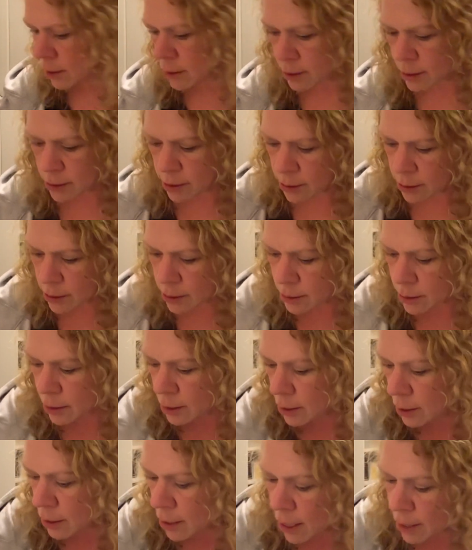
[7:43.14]
let's see.
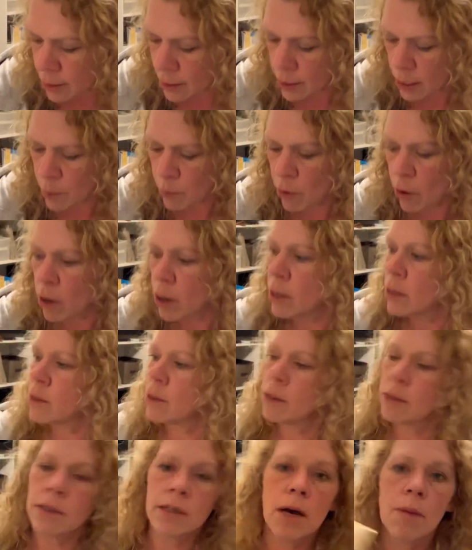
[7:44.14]
And then I bought
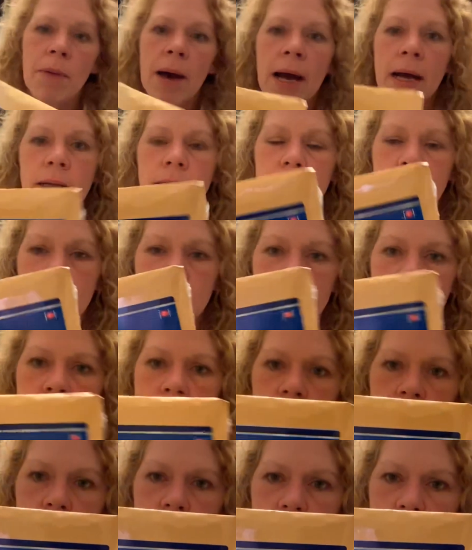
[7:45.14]
a pack of these.
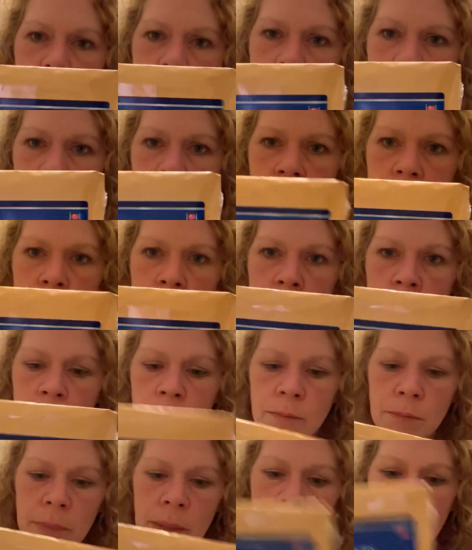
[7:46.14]
Just
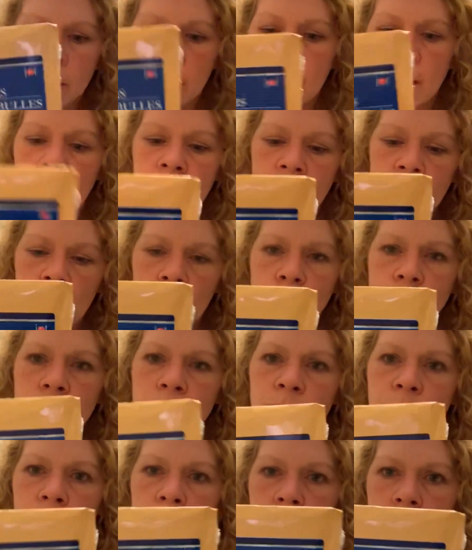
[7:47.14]
the manila
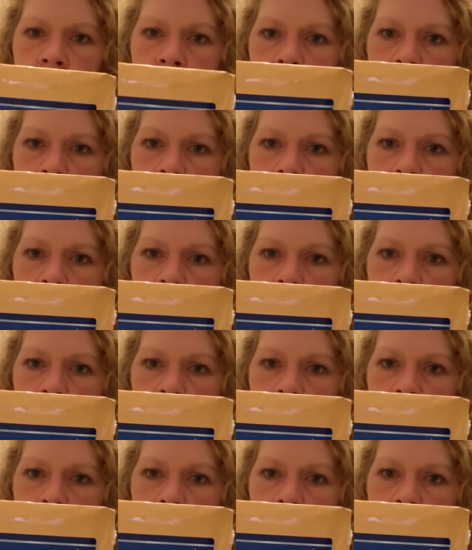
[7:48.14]
envelopes with